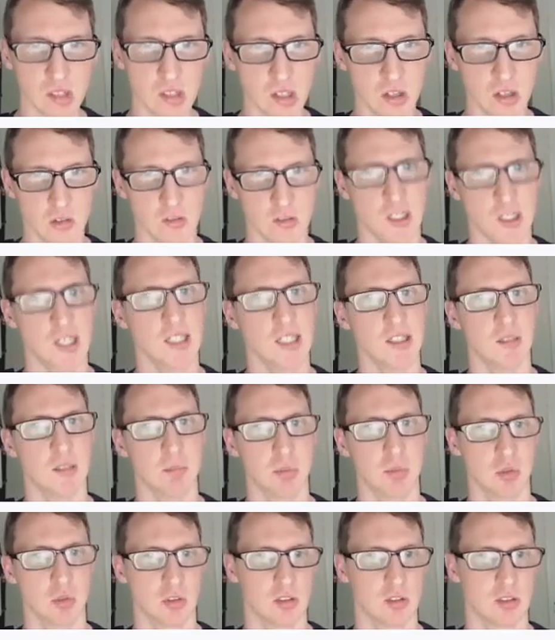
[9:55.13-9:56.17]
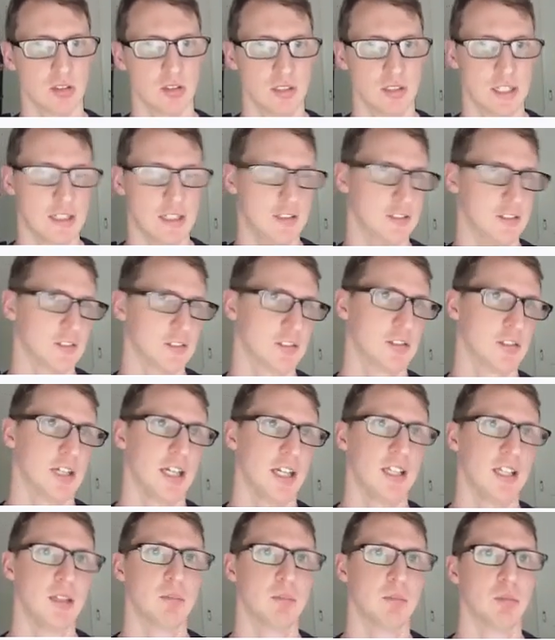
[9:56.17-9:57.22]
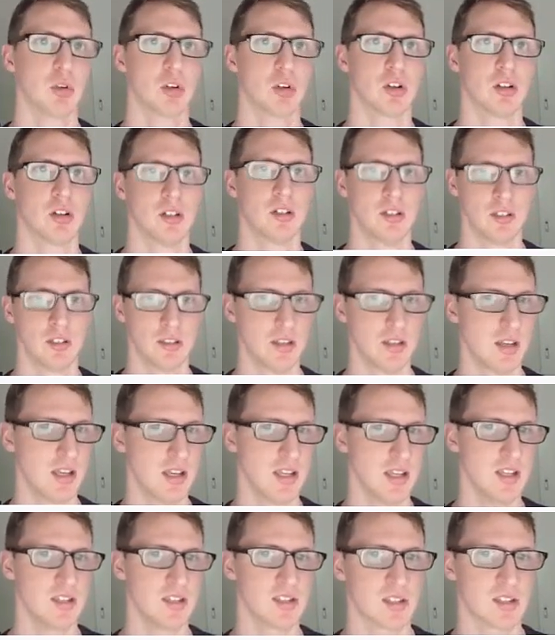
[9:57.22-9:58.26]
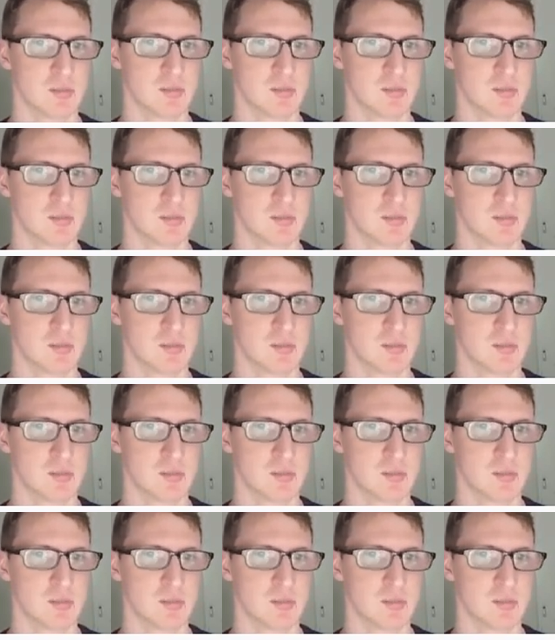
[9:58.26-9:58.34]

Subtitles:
Writing the book. Now, creating the book is